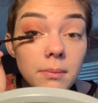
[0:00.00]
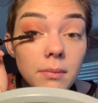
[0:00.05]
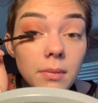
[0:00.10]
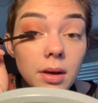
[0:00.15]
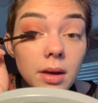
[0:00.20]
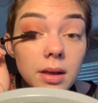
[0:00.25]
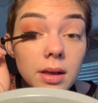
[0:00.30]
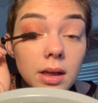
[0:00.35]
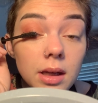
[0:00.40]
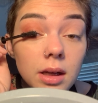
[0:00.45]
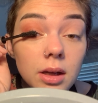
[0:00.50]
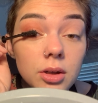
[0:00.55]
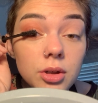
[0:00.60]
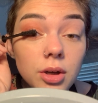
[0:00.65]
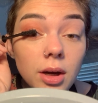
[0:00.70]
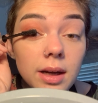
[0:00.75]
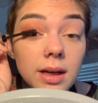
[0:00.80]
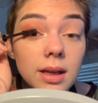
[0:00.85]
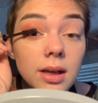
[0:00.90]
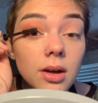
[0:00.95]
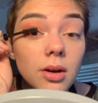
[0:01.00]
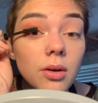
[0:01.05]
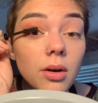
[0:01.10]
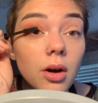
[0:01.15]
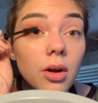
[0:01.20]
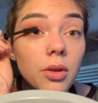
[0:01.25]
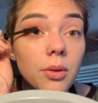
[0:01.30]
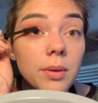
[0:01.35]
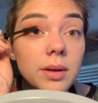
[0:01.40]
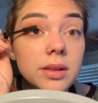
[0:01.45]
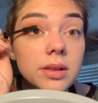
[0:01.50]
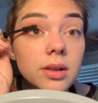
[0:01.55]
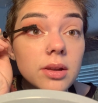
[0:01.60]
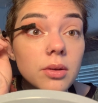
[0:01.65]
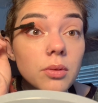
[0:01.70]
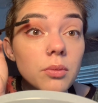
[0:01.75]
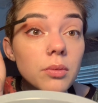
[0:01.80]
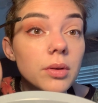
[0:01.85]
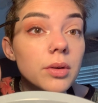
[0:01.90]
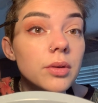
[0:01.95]
but trying to go all the way to
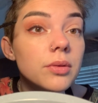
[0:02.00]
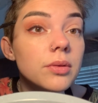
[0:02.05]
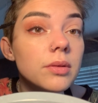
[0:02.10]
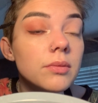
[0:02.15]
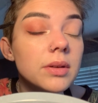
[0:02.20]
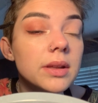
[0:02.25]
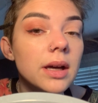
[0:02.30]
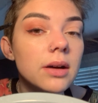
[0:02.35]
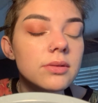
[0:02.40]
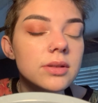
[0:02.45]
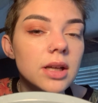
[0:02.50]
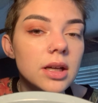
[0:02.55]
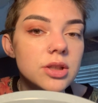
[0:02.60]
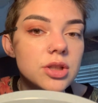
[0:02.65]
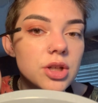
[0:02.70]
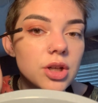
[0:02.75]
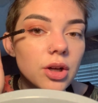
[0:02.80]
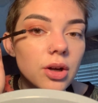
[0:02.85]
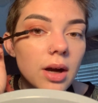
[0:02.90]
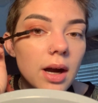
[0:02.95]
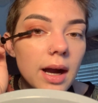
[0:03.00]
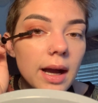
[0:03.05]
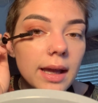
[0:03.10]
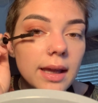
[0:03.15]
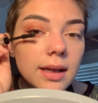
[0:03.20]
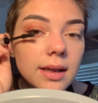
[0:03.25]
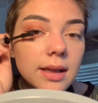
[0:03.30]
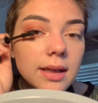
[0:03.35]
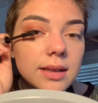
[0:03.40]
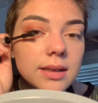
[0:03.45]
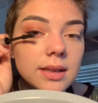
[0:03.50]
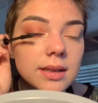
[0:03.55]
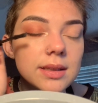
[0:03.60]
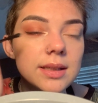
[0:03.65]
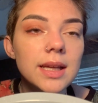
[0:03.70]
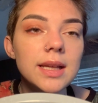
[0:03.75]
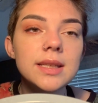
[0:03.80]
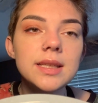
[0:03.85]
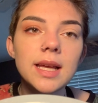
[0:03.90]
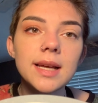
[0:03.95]
the root without touching your eye,
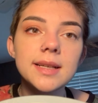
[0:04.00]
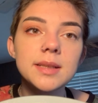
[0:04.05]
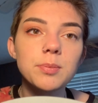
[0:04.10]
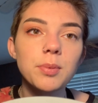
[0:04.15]
it takes